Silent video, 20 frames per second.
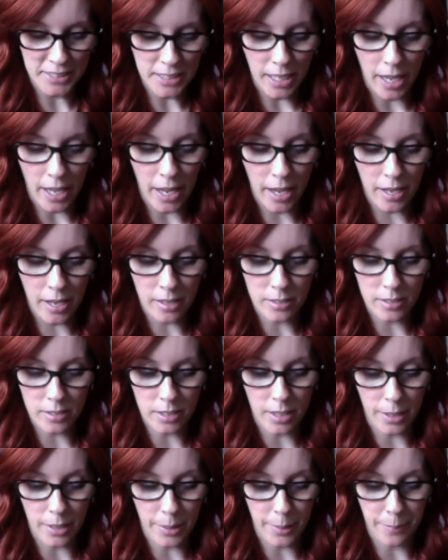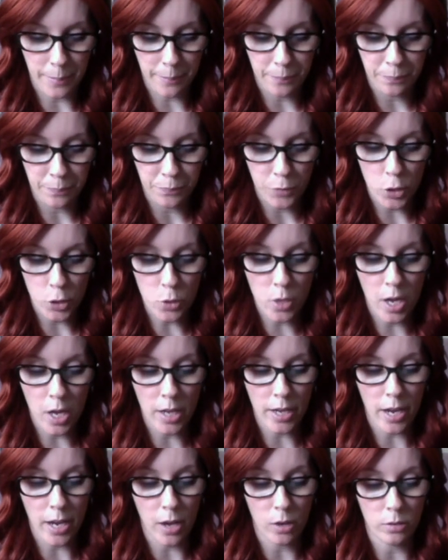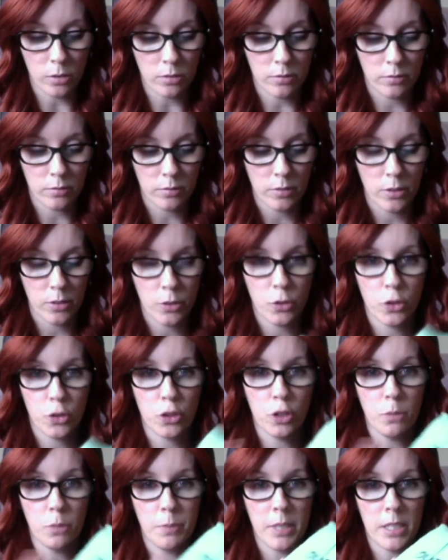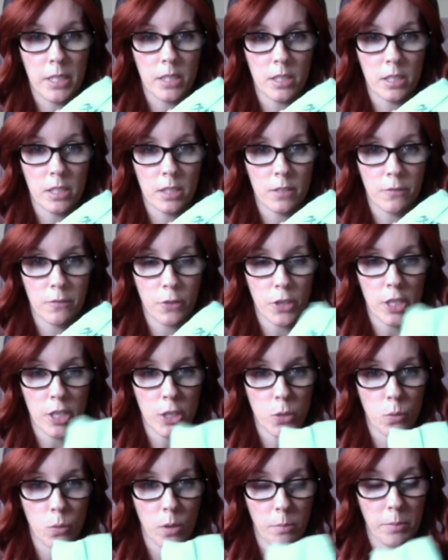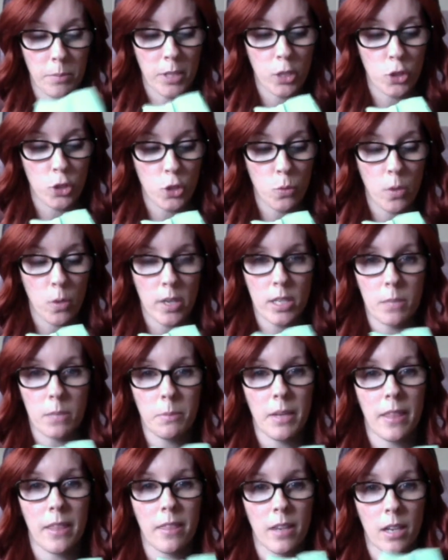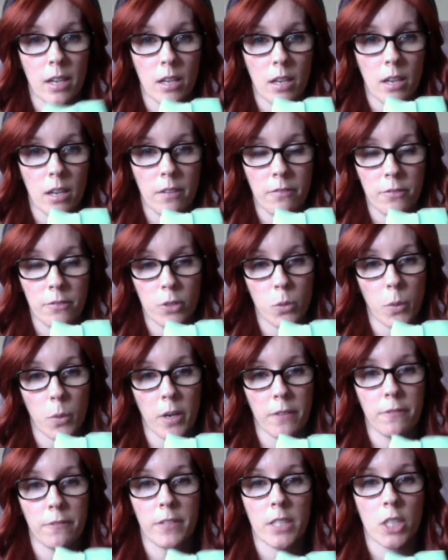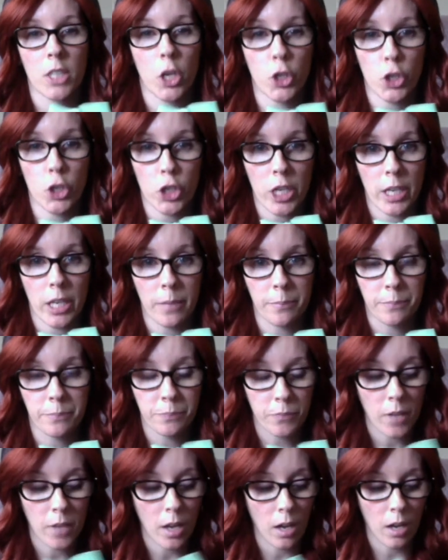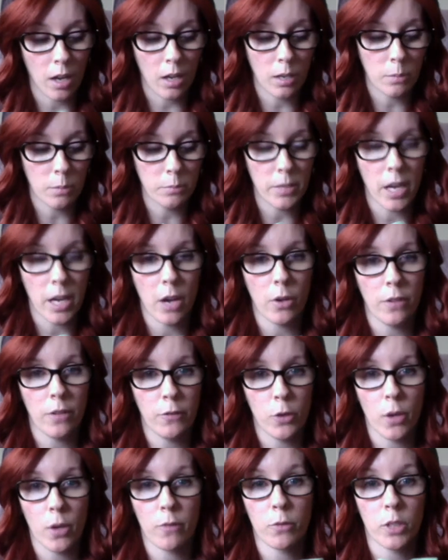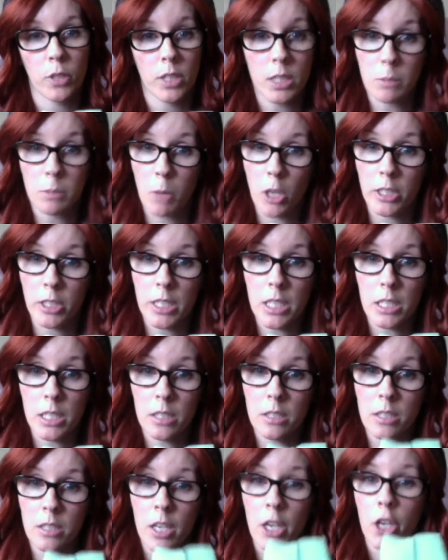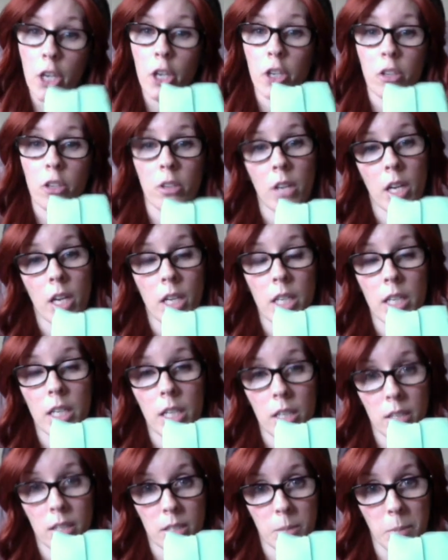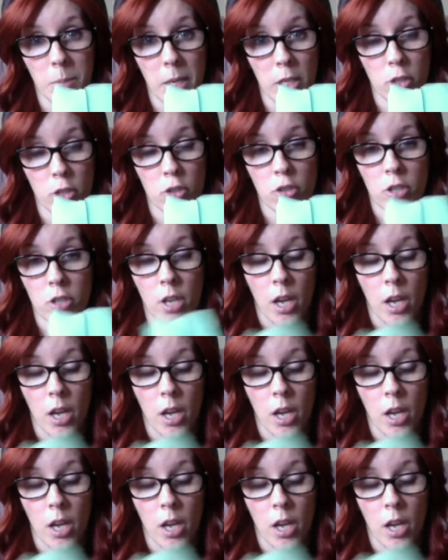And you cut out 2 pieces for each one because you want it to be thick enough to where it fits on your knee. Now, if you have really small knees, you're not going to need this much.